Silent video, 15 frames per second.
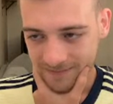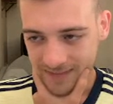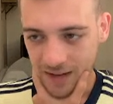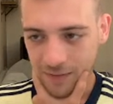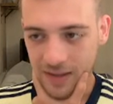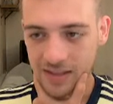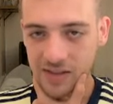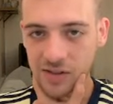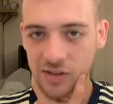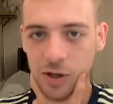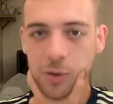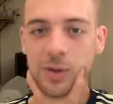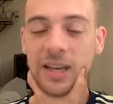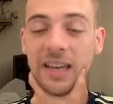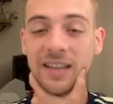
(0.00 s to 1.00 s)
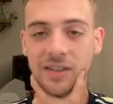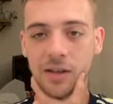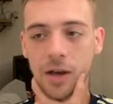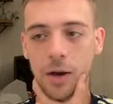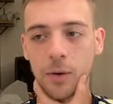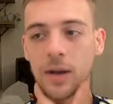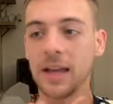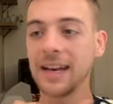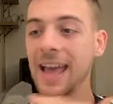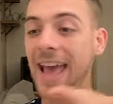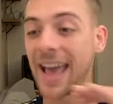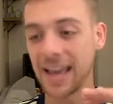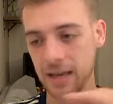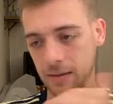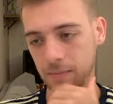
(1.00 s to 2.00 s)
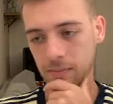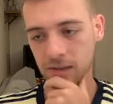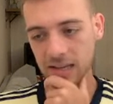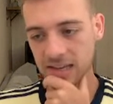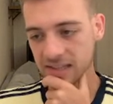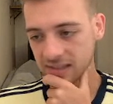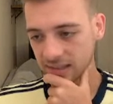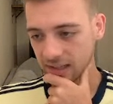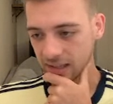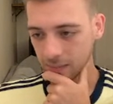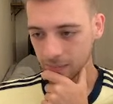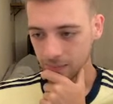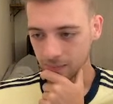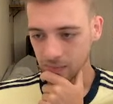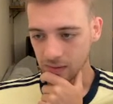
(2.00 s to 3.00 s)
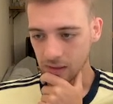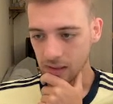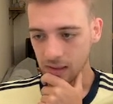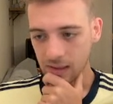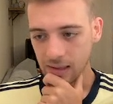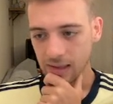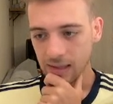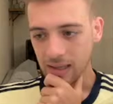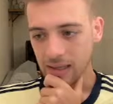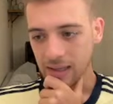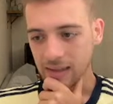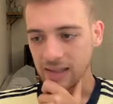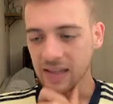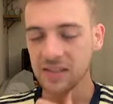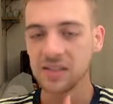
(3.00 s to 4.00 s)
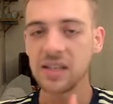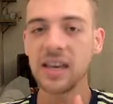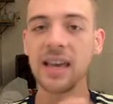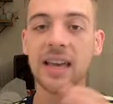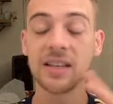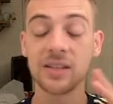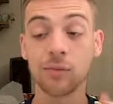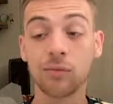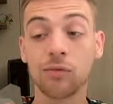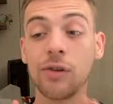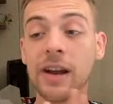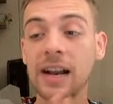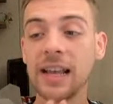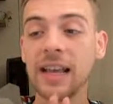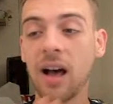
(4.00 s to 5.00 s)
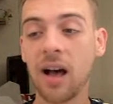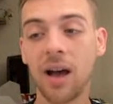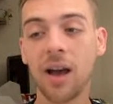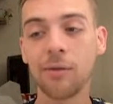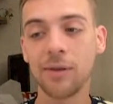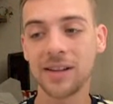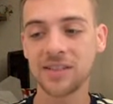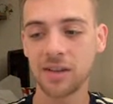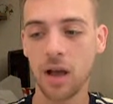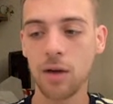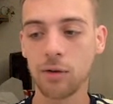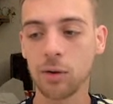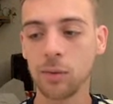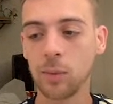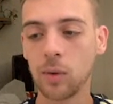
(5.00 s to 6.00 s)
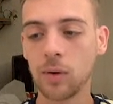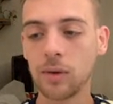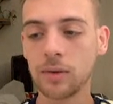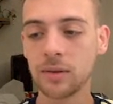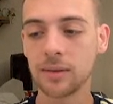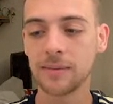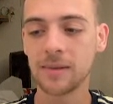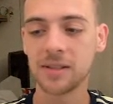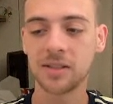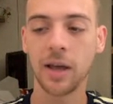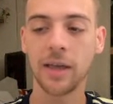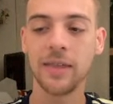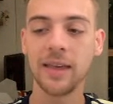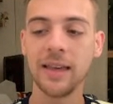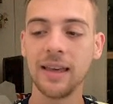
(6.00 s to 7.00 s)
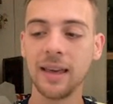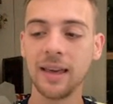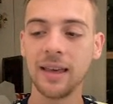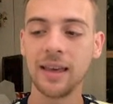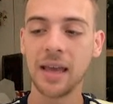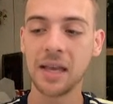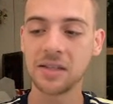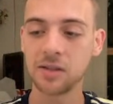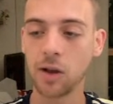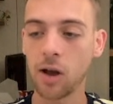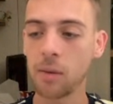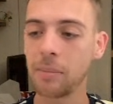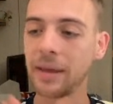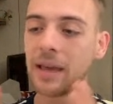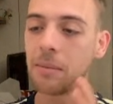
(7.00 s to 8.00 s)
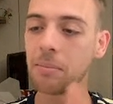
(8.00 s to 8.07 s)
if this is 2 years ago, an A, easily. This year, it's really high risk, high reward, so I think it's got to be a